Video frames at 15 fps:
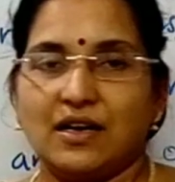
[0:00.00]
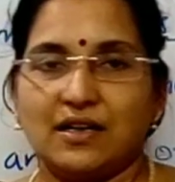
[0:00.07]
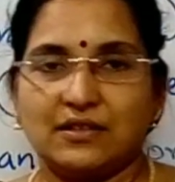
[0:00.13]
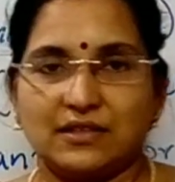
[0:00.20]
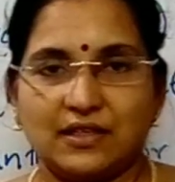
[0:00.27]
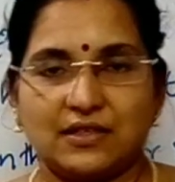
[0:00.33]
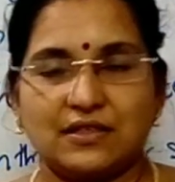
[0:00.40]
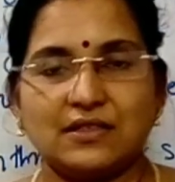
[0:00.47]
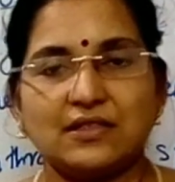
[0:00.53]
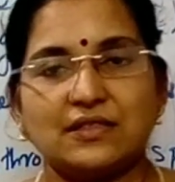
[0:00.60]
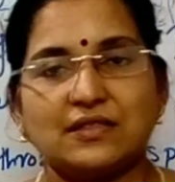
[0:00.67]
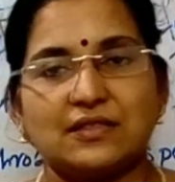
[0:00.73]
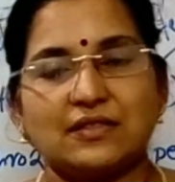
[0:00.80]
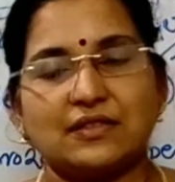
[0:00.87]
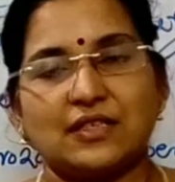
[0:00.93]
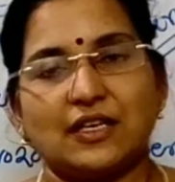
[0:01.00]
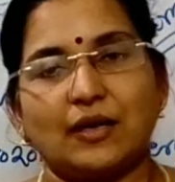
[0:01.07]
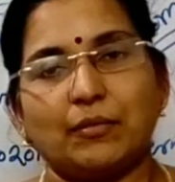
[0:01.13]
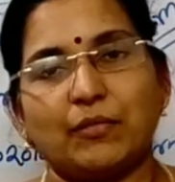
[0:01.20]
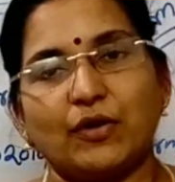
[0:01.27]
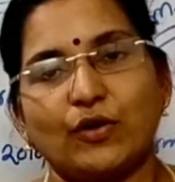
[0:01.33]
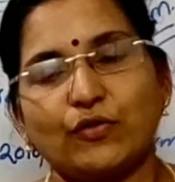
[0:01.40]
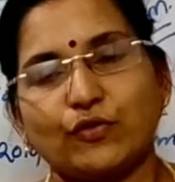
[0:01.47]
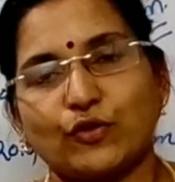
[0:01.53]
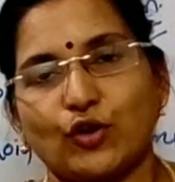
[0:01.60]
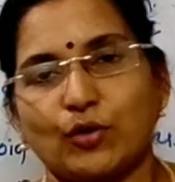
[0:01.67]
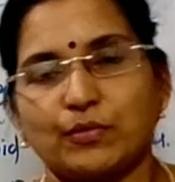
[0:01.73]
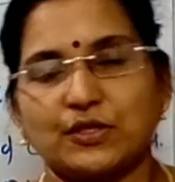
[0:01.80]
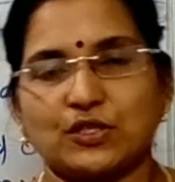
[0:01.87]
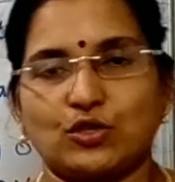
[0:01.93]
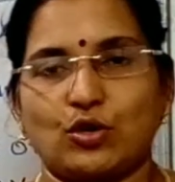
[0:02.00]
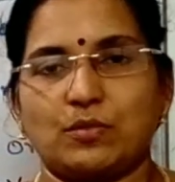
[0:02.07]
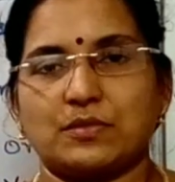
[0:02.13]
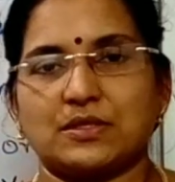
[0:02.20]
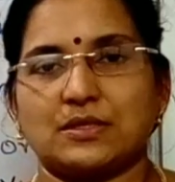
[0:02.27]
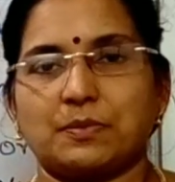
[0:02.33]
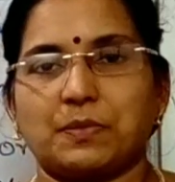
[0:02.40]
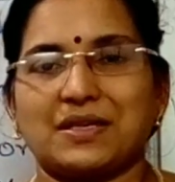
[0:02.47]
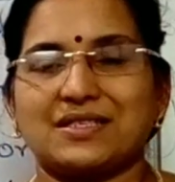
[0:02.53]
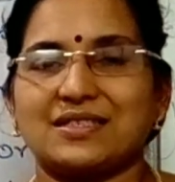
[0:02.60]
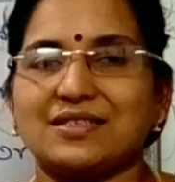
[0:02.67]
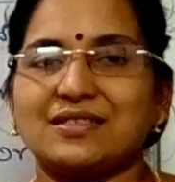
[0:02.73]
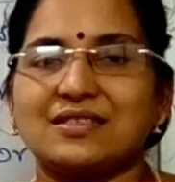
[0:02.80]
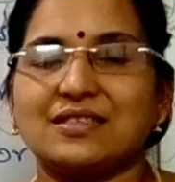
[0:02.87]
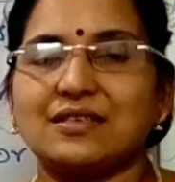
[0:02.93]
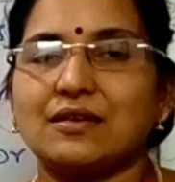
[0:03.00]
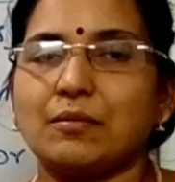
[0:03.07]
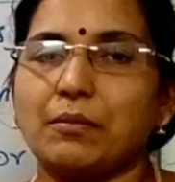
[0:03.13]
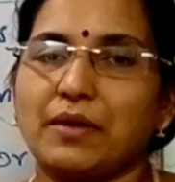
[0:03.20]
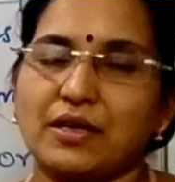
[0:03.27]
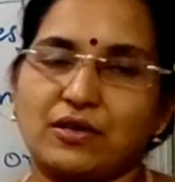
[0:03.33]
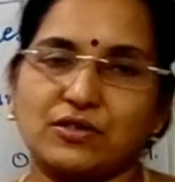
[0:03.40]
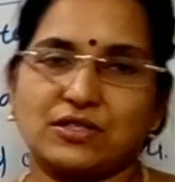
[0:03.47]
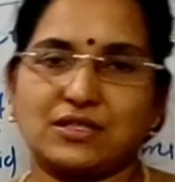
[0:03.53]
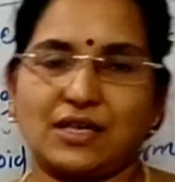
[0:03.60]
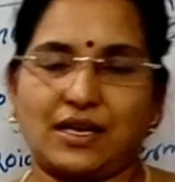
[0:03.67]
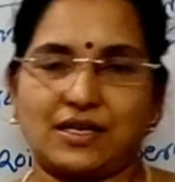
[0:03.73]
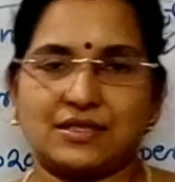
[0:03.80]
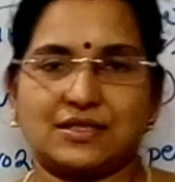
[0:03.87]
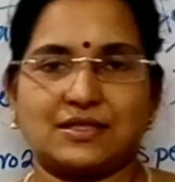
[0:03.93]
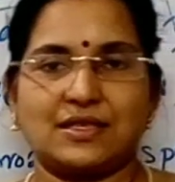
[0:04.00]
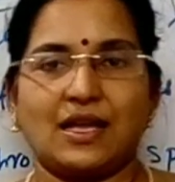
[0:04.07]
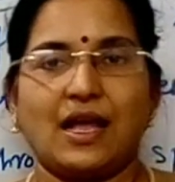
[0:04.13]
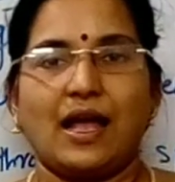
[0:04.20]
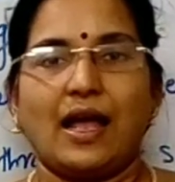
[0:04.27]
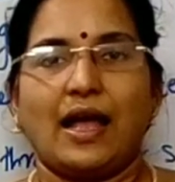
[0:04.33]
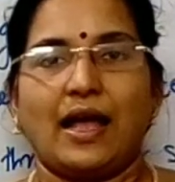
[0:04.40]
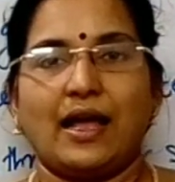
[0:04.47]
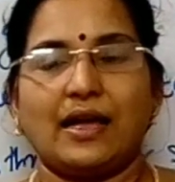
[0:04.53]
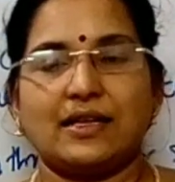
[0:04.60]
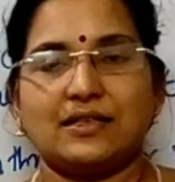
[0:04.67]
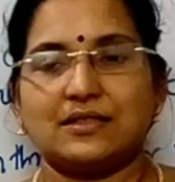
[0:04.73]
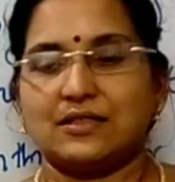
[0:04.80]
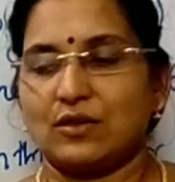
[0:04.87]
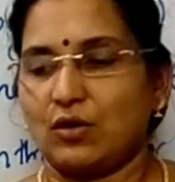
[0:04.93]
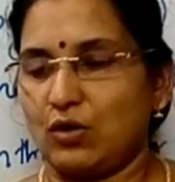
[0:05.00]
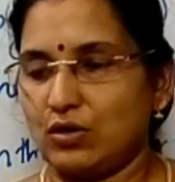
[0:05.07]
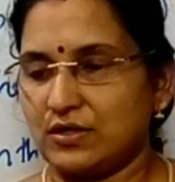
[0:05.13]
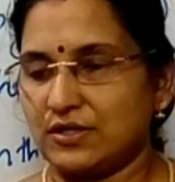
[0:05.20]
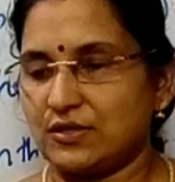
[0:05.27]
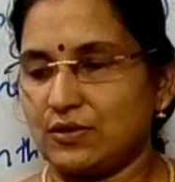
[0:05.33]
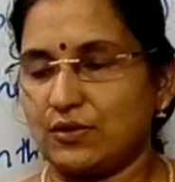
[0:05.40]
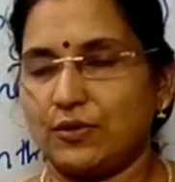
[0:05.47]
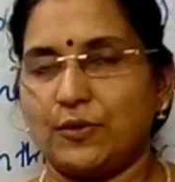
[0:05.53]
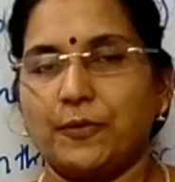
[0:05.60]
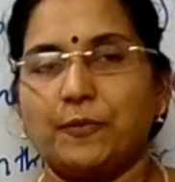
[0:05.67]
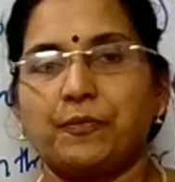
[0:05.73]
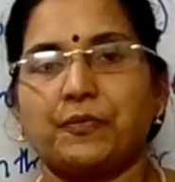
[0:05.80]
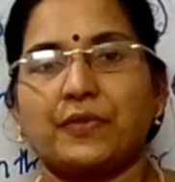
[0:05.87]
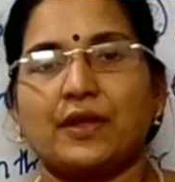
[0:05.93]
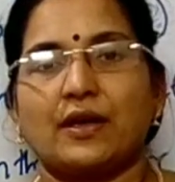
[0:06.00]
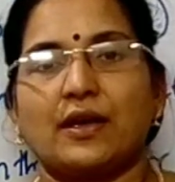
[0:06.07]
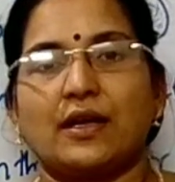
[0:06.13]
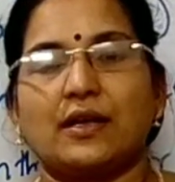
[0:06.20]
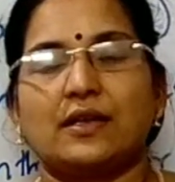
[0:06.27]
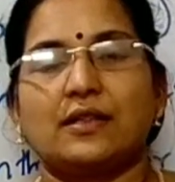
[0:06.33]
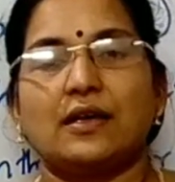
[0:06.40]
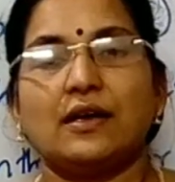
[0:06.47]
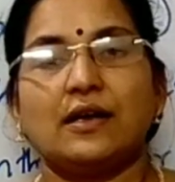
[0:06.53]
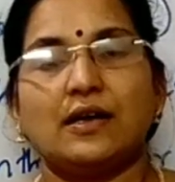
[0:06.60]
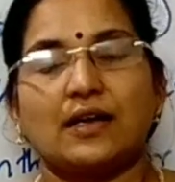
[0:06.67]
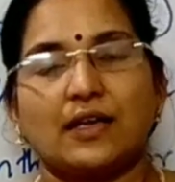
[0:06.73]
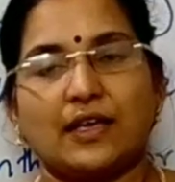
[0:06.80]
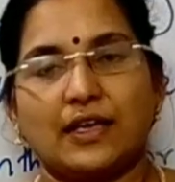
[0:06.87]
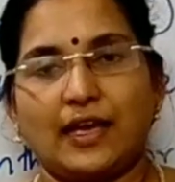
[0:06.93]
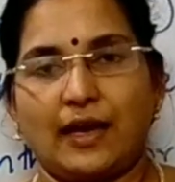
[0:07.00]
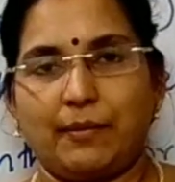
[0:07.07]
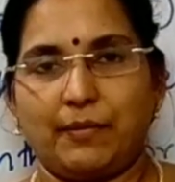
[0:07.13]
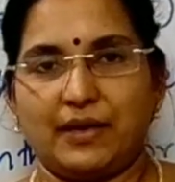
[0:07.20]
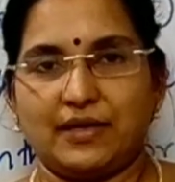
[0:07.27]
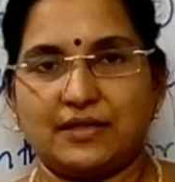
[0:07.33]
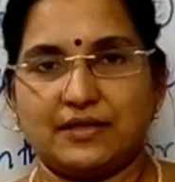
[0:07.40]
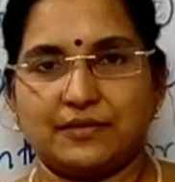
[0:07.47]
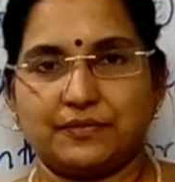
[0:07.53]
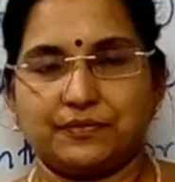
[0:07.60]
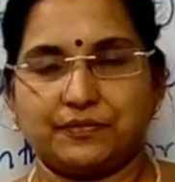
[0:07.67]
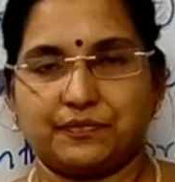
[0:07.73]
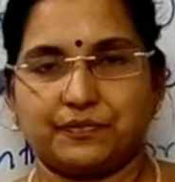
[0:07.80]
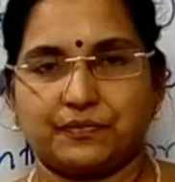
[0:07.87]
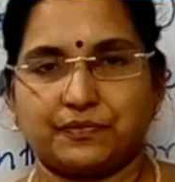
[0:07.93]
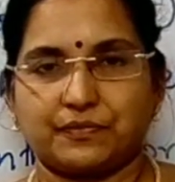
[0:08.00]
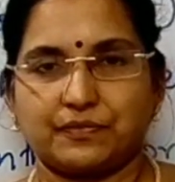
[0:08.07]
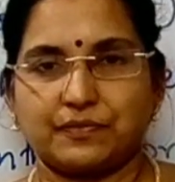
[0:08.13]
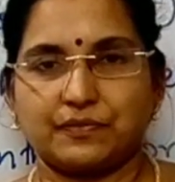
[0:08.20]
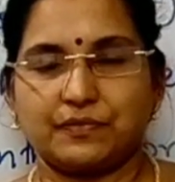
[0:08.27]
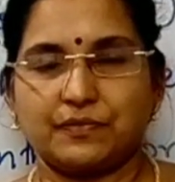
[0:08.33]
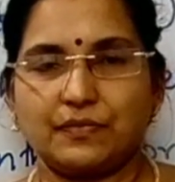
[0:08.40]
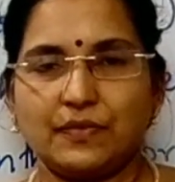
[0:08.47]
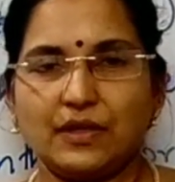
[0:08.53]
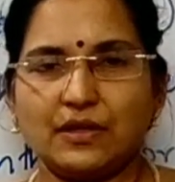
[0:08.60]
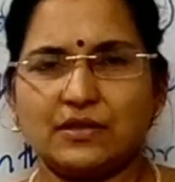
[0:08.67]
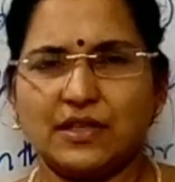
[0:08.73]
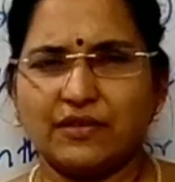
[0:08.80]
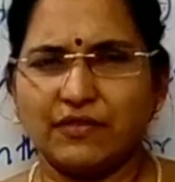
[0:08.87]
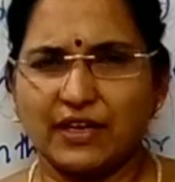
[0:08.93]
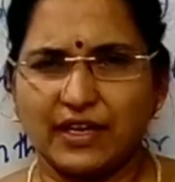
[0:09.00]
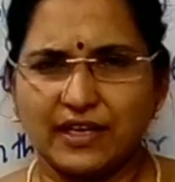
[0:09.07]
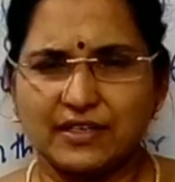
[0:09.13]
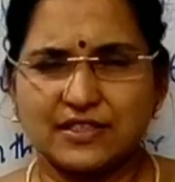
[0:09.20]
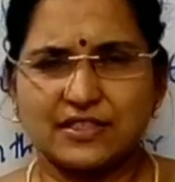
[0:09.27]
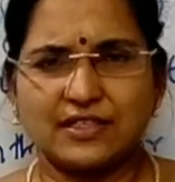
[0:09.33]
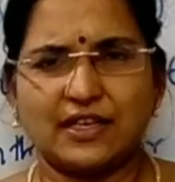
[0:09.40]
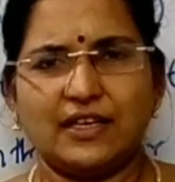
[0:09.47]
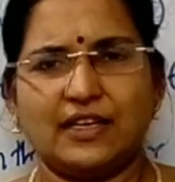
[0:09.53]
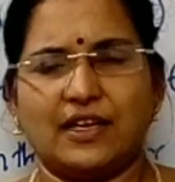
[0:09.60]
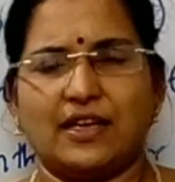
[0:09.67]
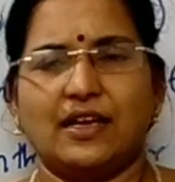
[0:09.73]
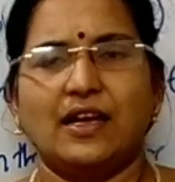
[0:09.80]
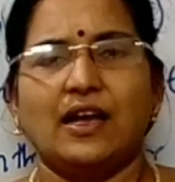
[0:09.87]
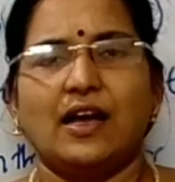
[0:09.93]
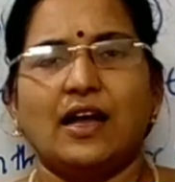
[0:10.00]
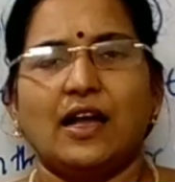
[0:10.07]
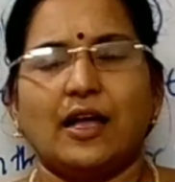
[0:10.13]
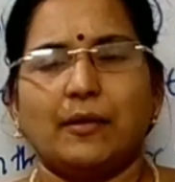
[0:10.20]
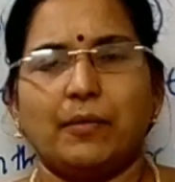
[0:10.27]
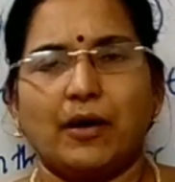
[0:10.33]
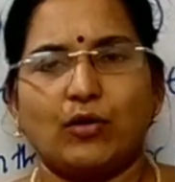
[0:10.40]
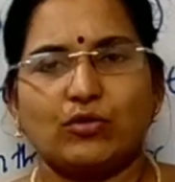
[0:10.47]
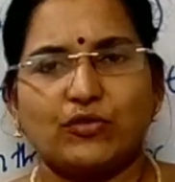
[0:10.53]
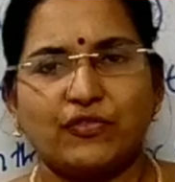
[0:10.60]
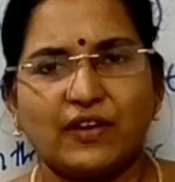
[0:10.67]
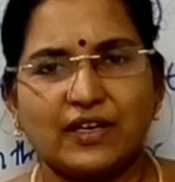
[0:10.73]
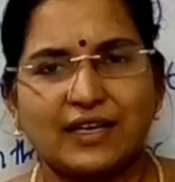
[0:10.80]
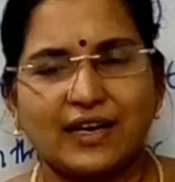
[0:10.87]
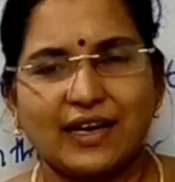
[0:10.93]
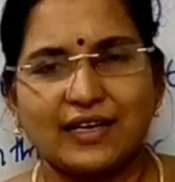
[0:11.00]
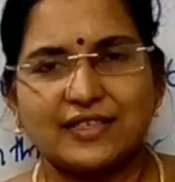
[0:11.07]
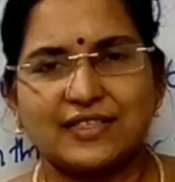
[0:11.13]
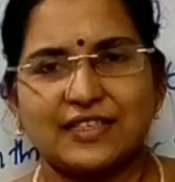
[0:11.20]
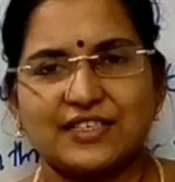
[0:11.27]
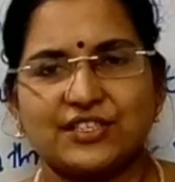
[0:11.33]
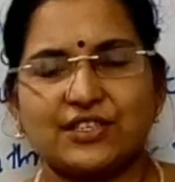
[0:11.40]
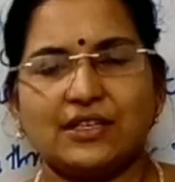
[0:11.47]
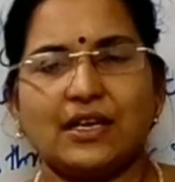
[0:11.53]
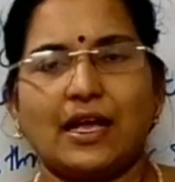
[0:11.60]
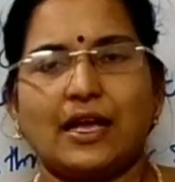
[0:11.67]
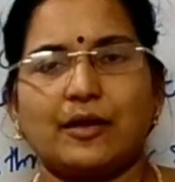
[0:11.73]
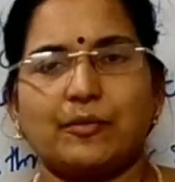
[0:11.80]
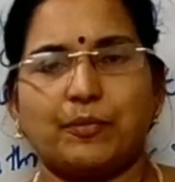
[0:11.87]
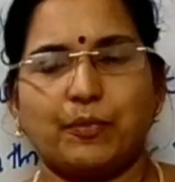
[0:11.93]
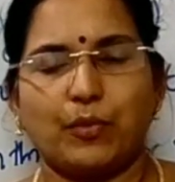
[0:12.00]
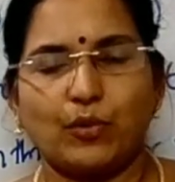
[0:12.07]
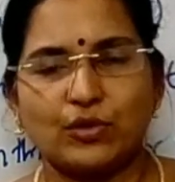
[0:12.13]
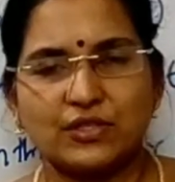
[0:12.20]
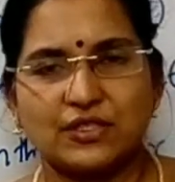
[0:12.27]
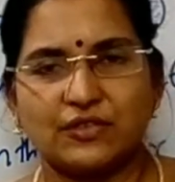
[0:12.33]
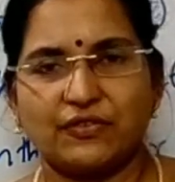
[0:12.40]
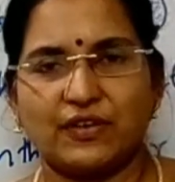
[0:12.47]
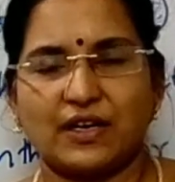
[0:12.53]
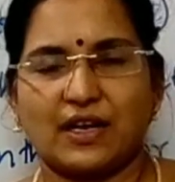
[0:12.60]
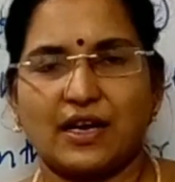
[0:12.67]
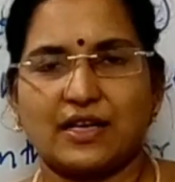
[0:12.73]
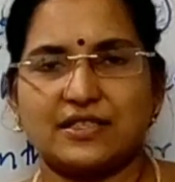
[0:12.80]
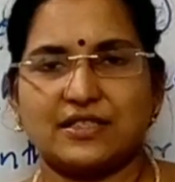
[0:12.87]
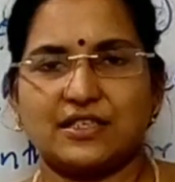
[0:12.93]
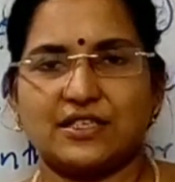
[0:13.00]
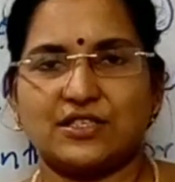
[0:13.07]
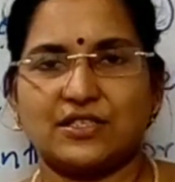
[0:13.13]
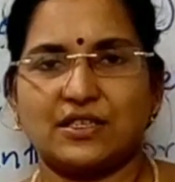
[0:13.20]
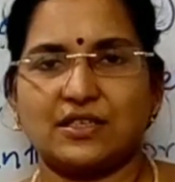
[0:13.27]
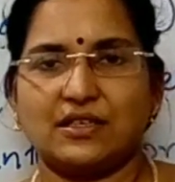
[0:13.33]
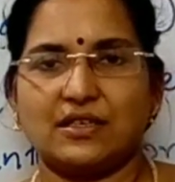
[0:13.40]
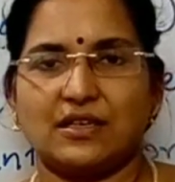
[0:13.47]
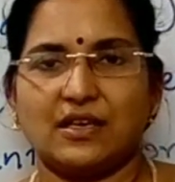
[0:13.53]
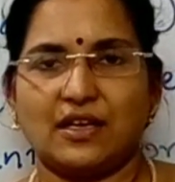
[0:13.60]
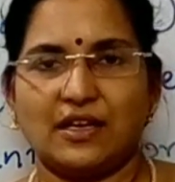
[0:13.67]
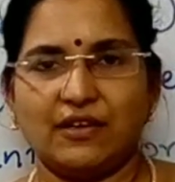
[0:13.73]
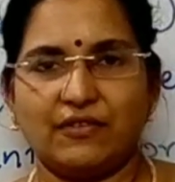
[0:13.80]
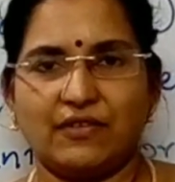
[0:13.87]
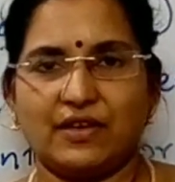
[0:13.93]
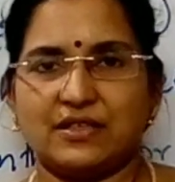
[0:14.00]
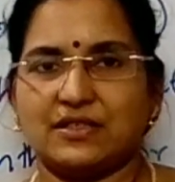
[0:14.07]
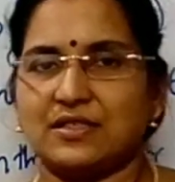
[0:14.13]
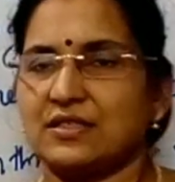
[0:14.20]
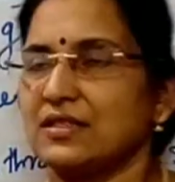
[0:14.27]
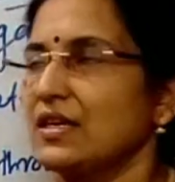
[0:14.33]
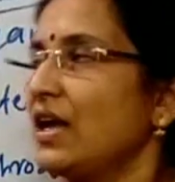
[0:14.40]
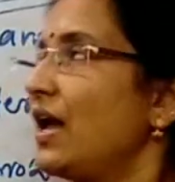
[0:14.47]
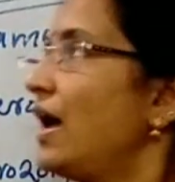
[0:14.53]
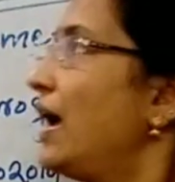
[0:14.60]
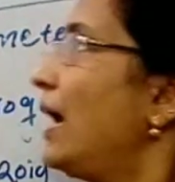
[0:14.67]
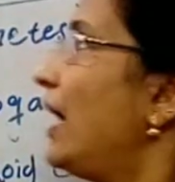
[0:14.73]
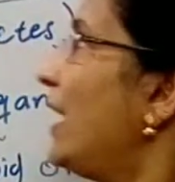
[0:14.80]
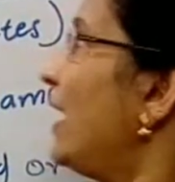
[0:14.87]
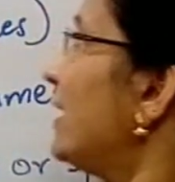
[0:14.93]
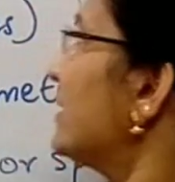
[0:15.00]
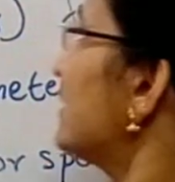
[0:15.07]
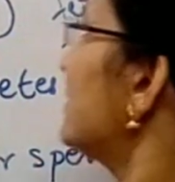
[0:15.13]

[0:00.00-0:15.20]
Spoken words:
that is the number of chromosomes present in meiocytes and also in the gamete. Then we can study about fertilization and post-fertilization events and